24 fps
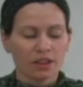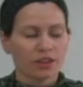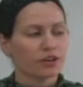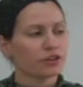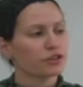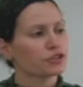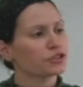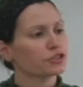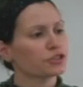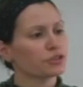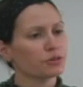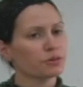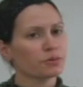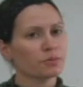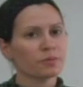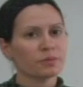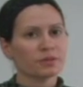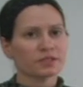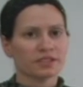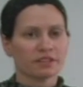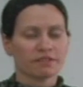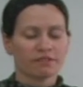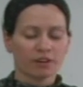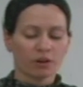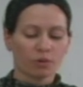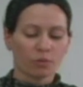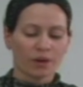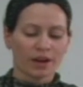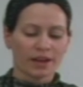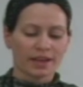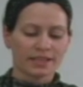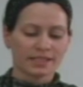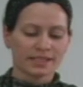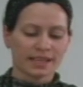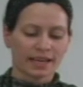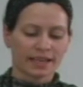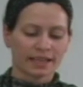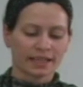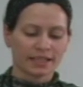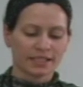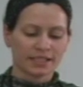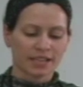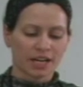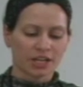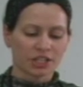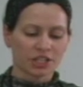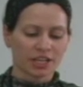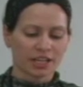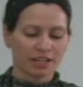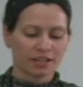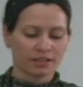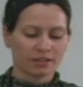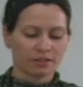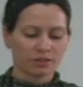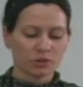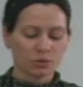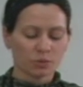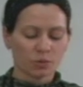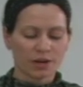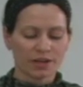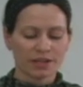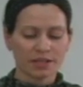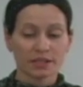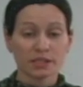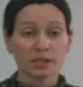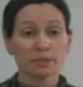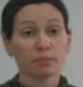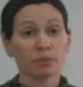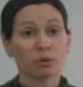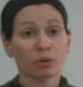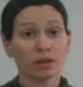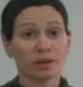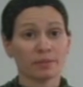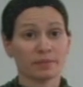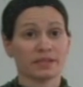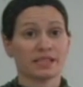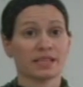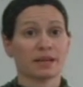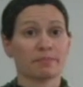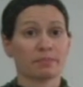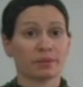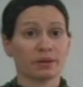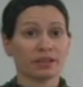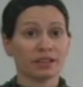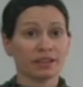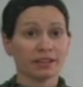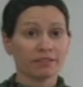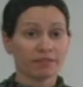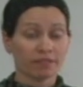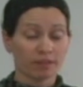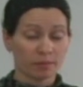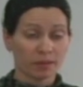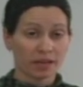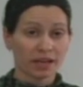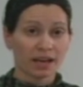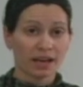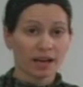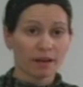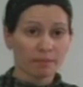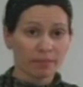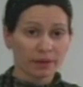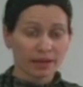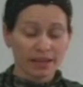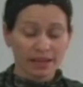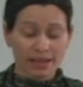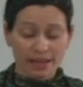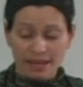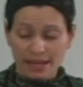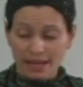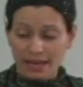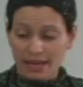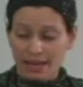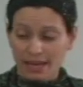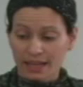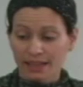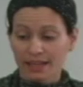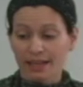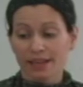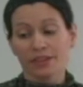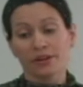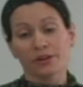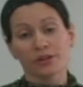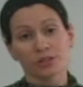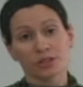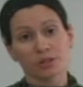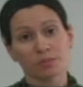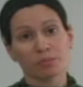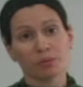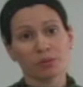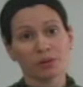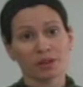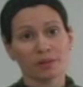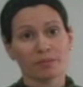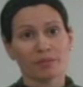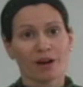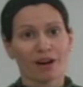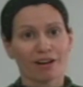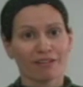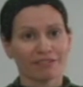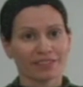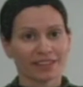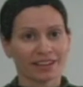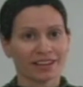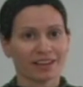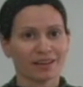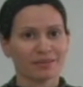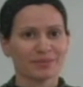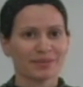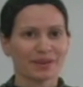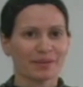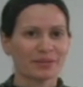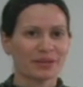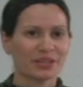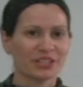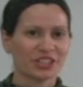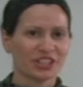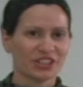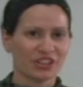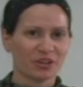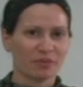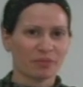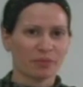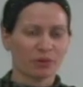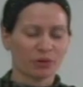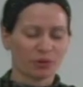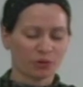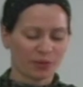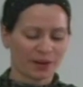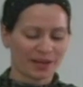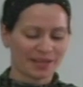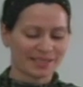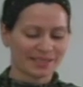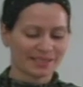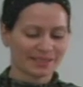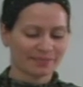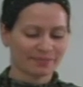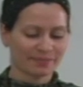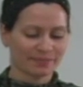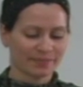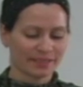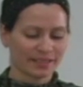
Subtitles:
There's 2 different ways I can attach handles. One is to pull them separately from the cup, and the other is to pull them off the cup. I'm going to show you both ways.